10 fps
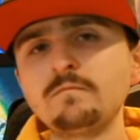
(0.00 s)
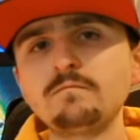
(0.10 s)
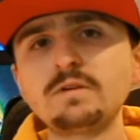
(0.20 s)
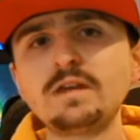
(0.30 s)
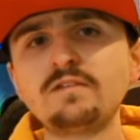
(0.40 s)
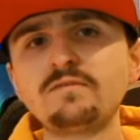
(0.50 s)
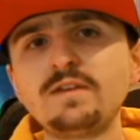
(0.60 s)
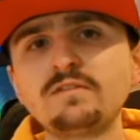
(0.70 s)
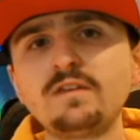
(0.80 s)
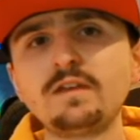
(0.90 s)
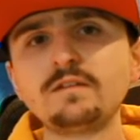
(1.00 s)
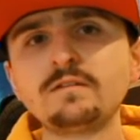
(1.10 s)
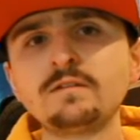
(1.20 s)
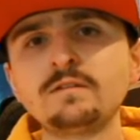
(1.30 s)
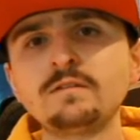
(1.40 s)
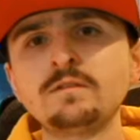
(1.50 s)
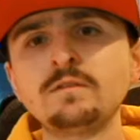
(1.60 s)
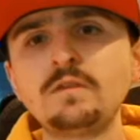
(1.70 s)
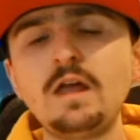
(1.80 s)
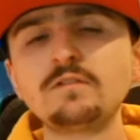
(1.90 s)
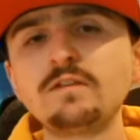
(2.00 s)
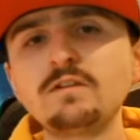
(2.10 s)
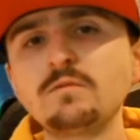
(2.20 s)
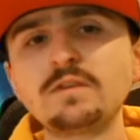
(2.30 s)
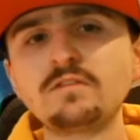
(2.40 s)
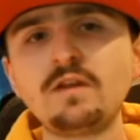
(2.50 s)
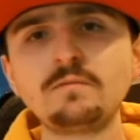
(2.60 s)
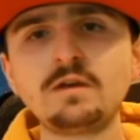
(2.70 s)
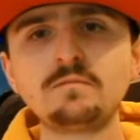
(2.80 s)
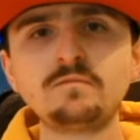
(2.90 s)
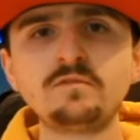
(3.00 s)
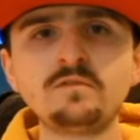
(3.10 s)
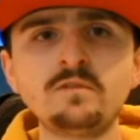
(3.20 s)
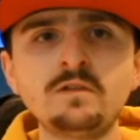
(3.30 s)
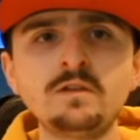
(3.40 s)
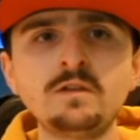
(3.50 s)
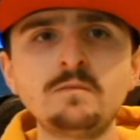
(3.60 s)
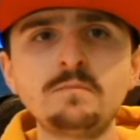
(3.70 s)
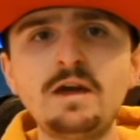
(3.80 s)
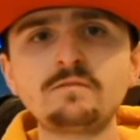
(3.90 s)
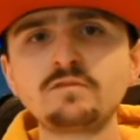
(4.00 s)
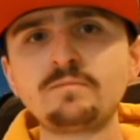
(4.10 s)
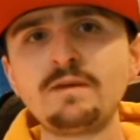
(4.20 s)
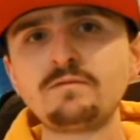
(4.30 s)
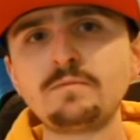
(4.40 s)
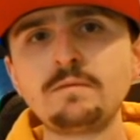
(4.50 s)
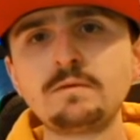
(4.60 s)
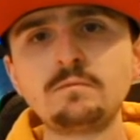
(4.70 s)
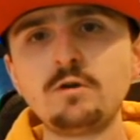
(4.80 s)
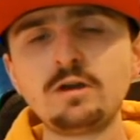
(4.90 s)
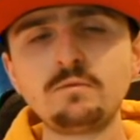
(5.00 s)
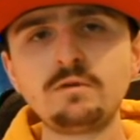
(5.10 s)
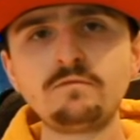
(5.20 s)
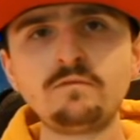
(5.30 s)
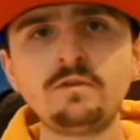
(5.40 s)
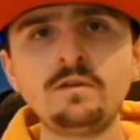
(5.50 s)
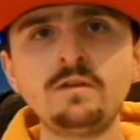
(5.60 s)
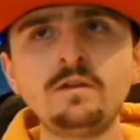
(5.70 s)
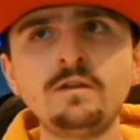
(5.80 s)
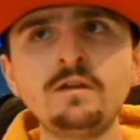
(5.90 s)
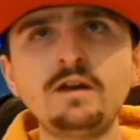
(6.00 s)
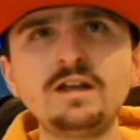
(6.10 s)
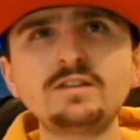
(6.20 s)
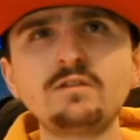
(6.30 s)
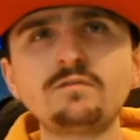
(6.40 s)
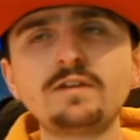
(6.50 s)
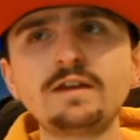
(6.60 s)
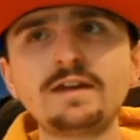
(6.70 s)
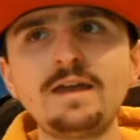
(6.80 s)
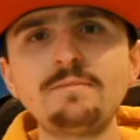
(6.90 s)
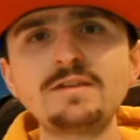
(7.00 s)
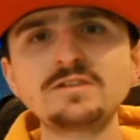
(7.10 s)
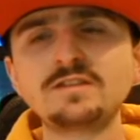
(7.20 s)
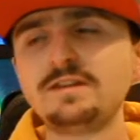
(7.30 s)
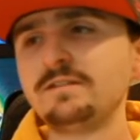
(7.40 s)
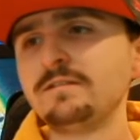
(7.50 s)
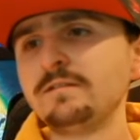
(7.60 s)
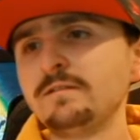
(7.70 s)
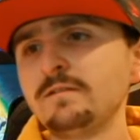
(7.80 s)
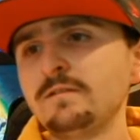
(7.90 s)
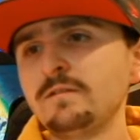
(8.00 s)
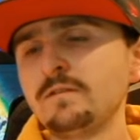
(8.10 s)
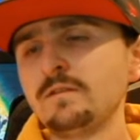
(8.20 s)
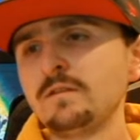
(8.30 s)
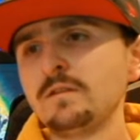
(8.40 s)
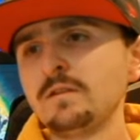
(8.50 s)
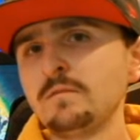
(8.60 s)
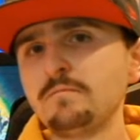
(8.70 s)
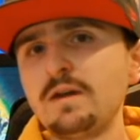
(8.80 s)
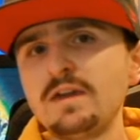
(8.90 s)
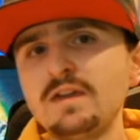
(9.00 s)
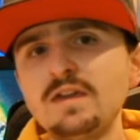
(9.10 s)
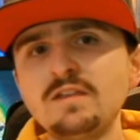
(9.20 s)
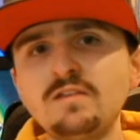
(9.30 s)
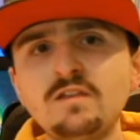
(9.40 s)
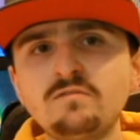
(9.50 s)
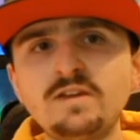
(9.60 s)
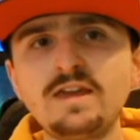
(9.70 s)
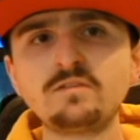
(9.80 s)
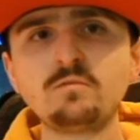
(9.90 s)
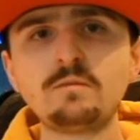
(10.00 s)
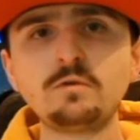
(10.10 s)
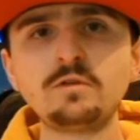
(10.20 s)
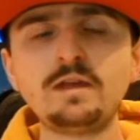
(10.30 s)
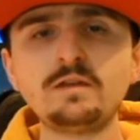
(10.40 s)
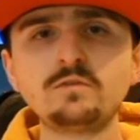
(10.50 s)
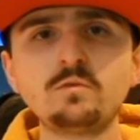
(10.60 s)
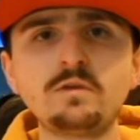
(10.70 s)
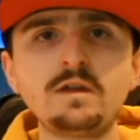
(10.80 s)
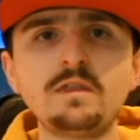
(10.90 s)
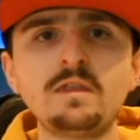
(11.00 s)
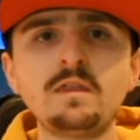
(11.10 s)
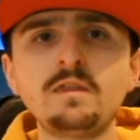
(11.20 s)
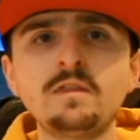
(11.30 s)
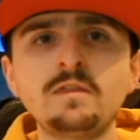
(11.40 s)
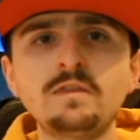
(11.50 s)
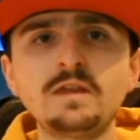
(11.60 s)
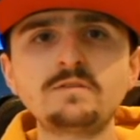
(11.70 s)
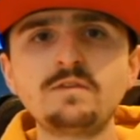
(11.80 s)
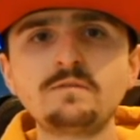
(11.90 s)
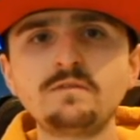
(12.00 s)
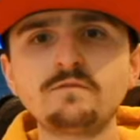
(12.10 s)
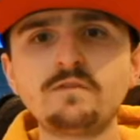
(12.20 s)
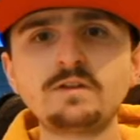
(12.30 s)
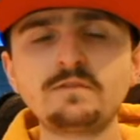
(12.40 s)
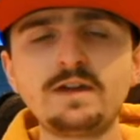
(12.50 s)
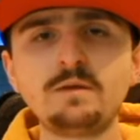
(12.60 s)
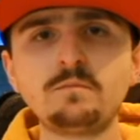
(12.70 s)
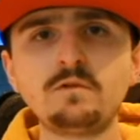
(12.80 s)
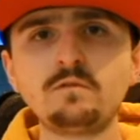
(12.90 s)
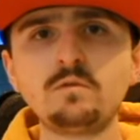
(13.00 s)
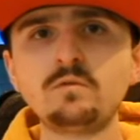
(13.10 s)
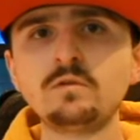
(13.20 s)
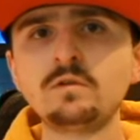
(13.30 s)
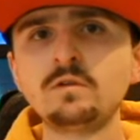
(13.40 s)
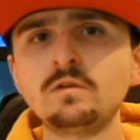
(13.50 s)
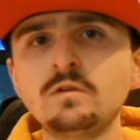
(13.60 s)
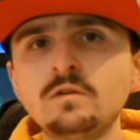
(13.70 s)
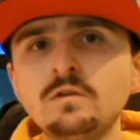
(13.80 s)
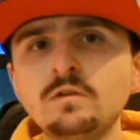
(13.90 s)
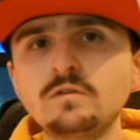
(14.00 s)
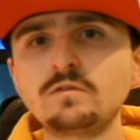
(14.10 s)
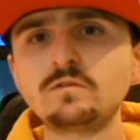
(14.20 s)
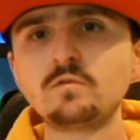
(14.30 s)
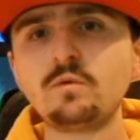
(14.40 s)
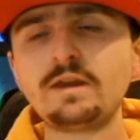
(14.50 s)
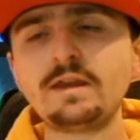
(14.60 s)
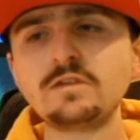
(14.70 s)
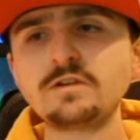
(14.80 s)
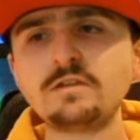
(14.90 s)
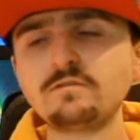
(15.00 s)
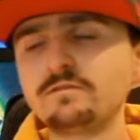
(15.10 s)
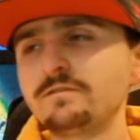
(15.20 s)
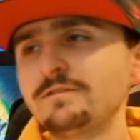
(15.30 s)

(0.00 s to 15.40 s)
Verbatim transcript: But yeah, it's things like, I'll tell you when the time comes, but out of respect for people I'm working with, I don't think I can mention it. But it's related to what I'm good at, talking in front, in front of a camera or talking in general.